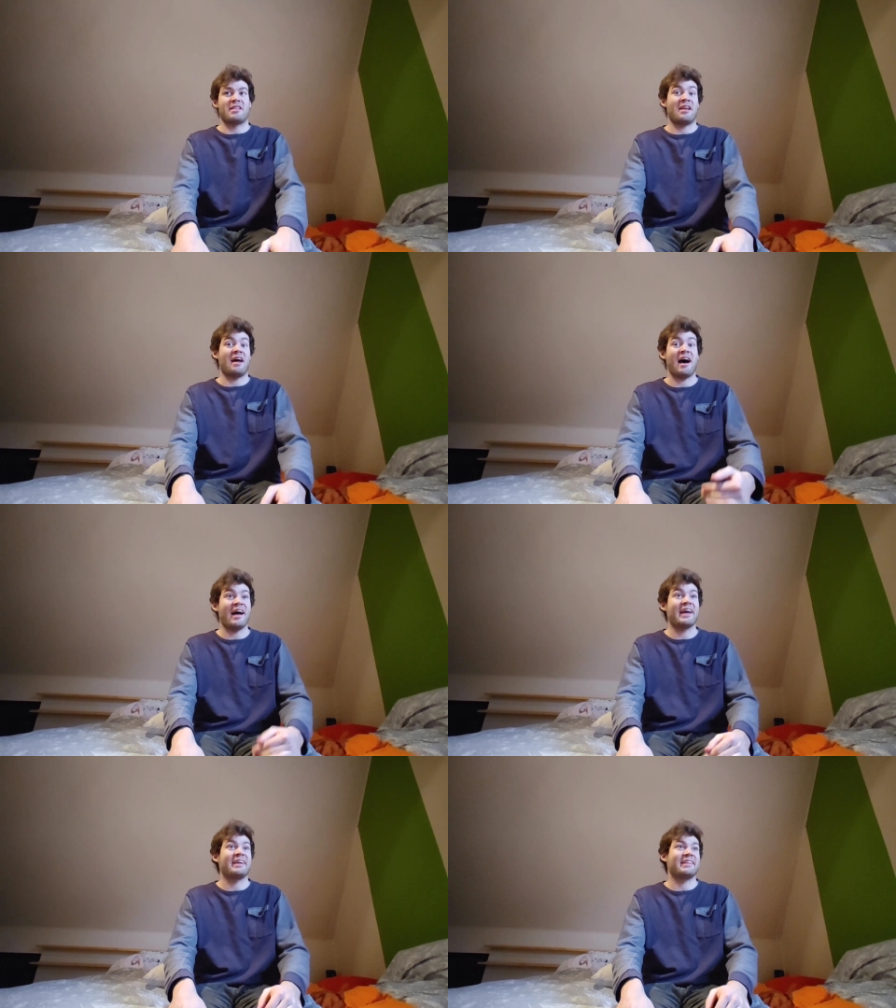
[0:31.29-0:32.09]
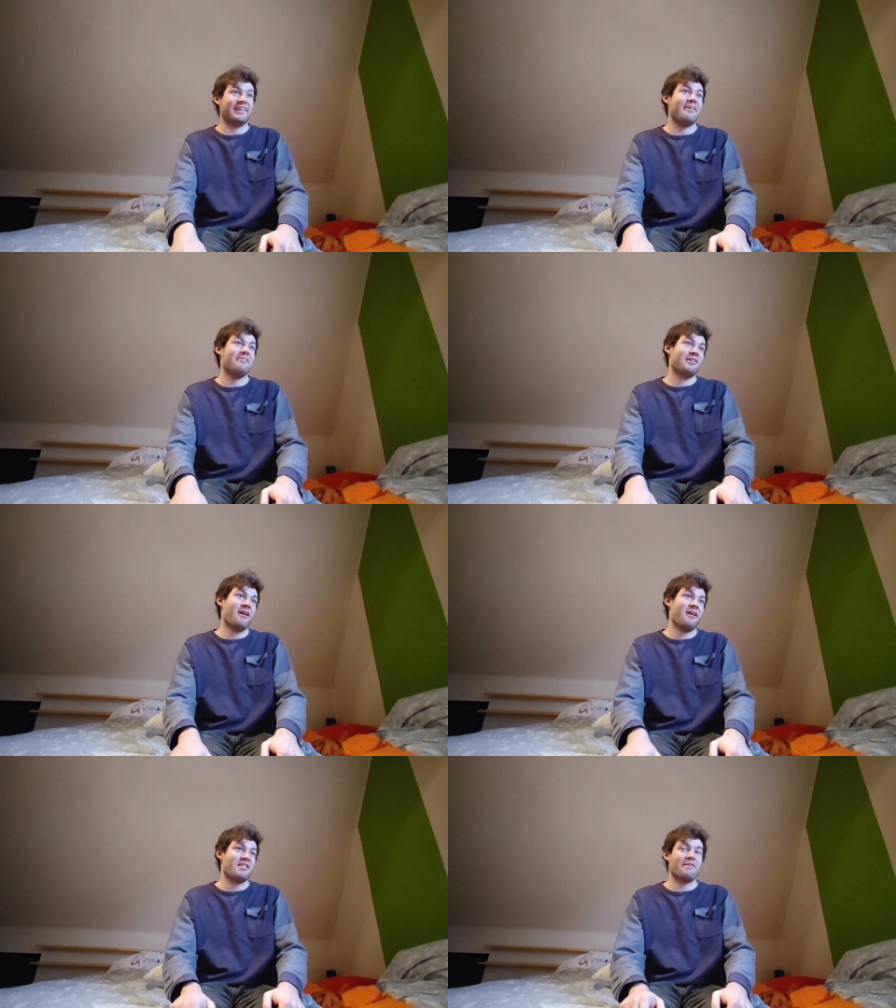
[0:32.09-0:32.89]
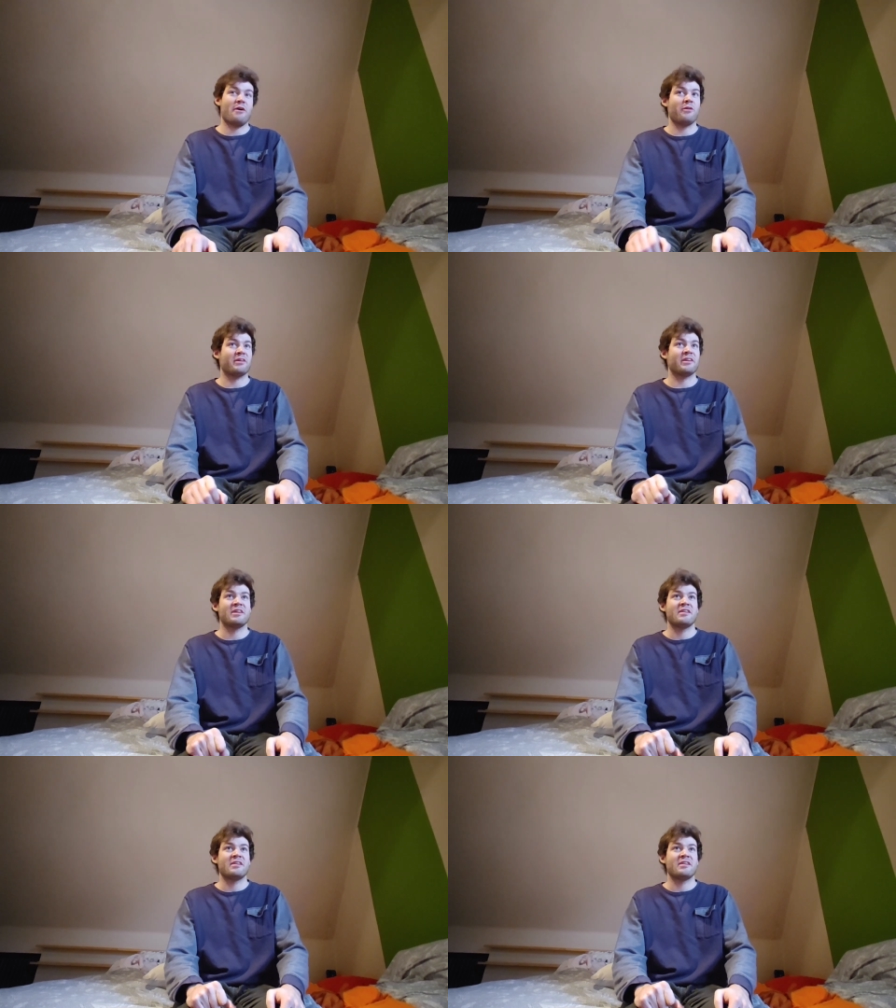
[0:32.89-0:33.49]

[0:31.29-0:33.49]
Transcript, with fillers: and I love cars. I've owned